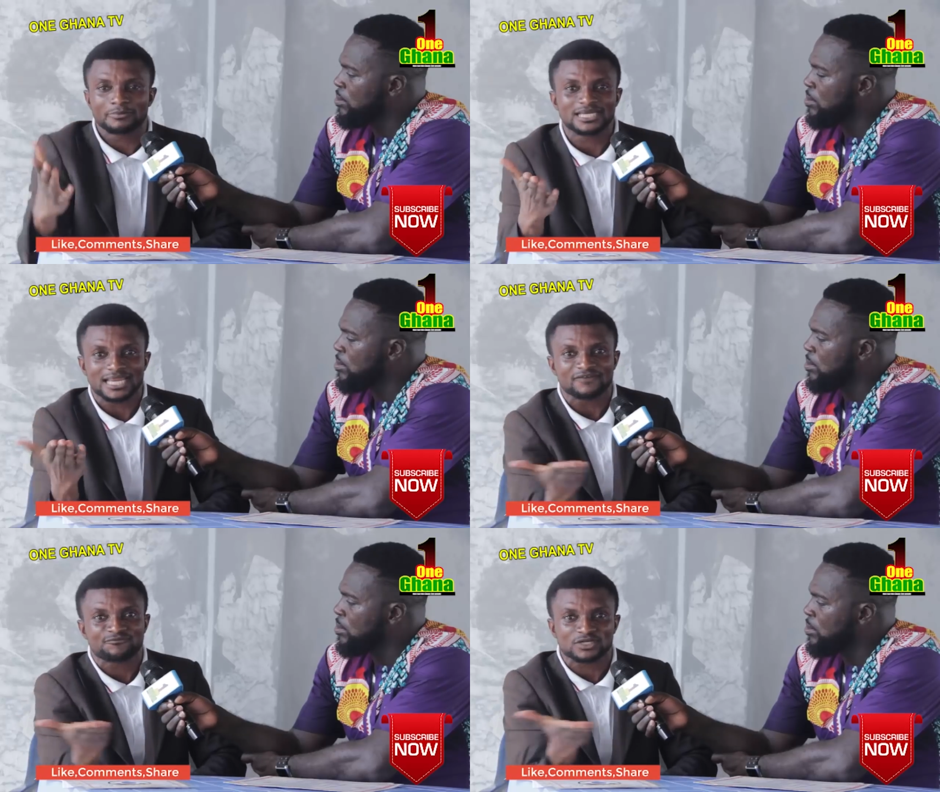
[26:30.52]
Speaker 1: no me the
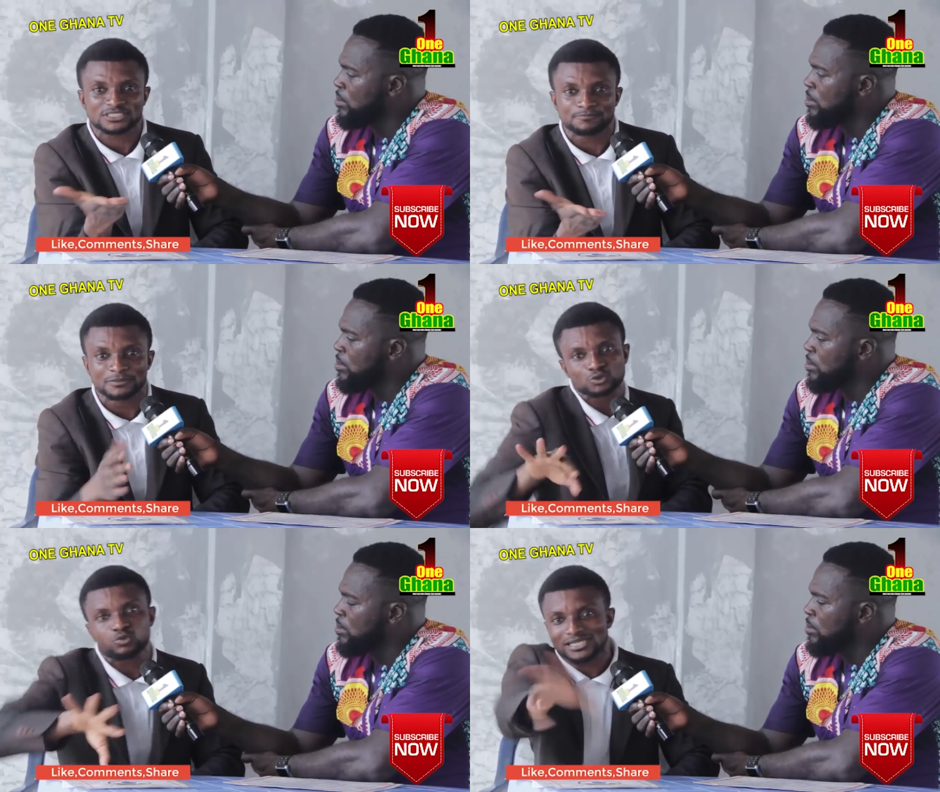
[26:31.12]
life worship
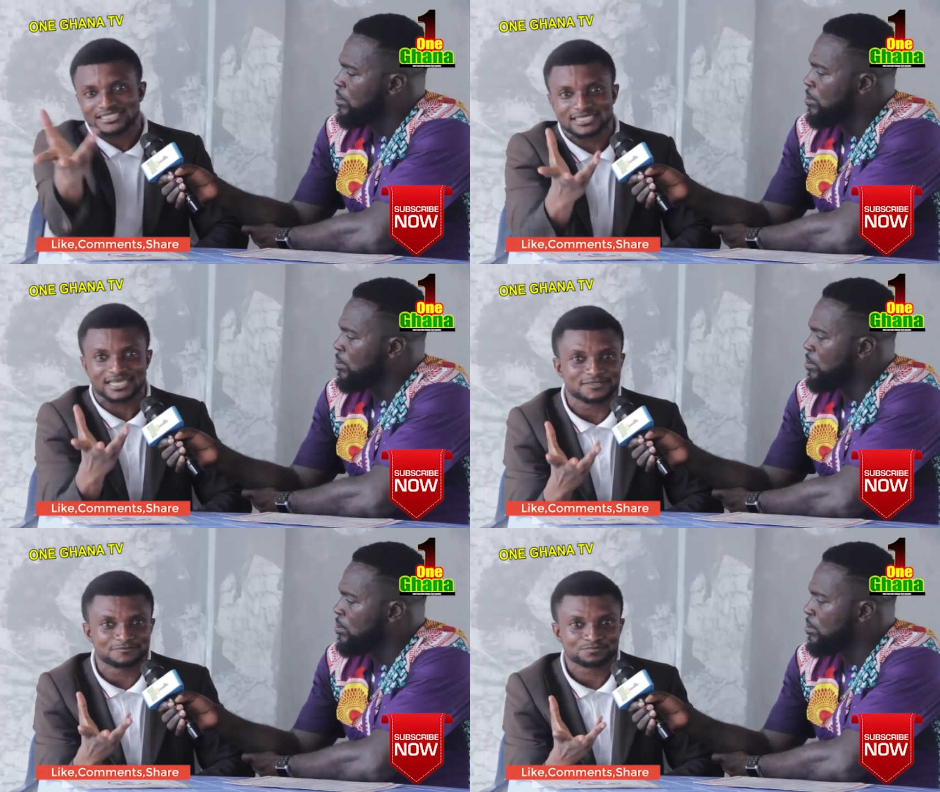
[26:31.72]
be to us
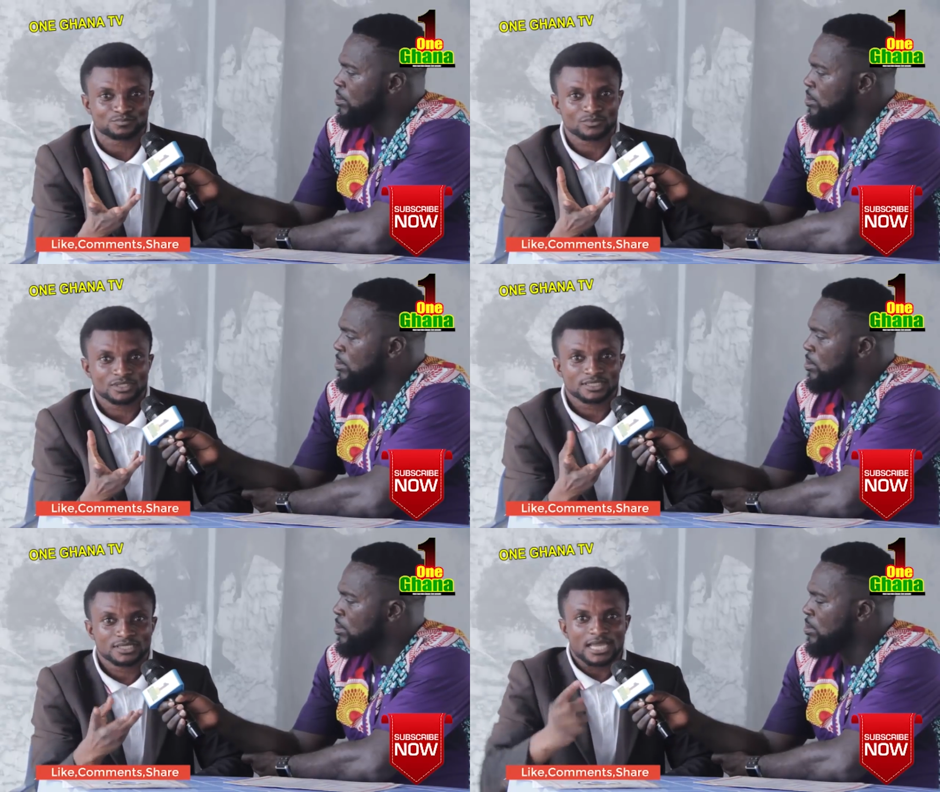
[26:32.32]
here.
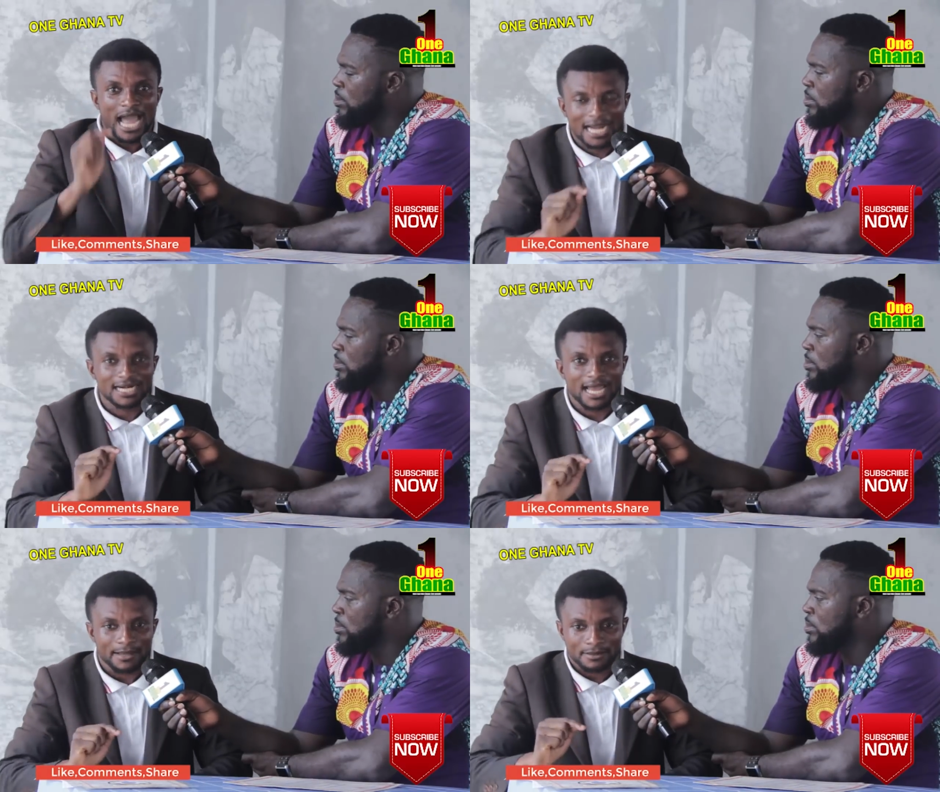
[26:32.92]

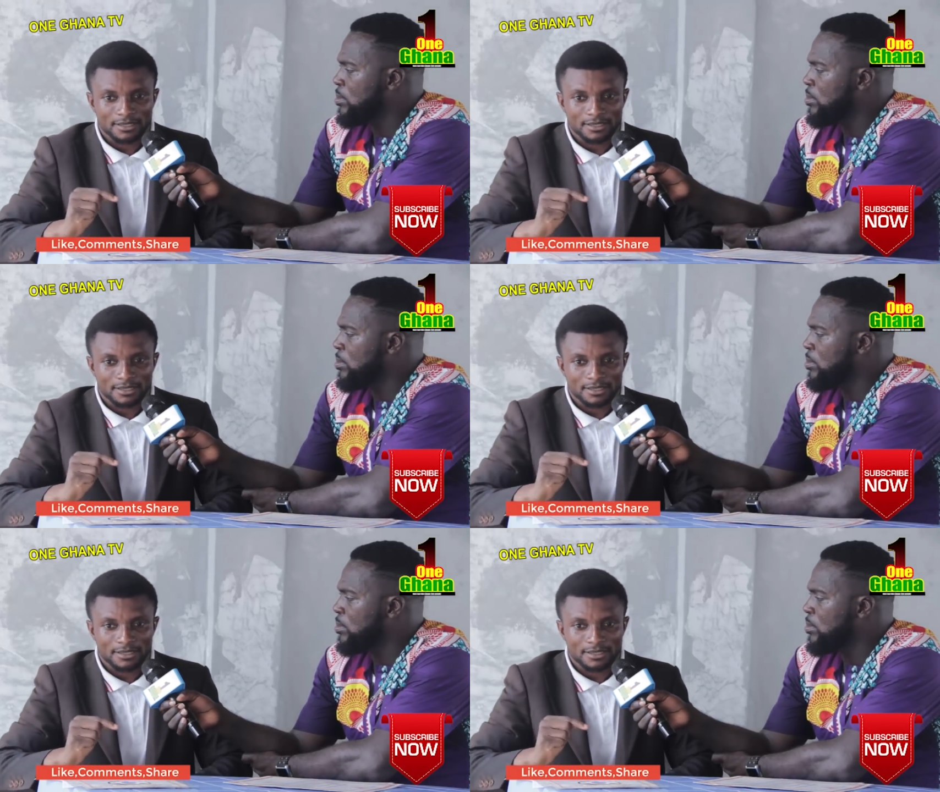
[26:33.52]
Ana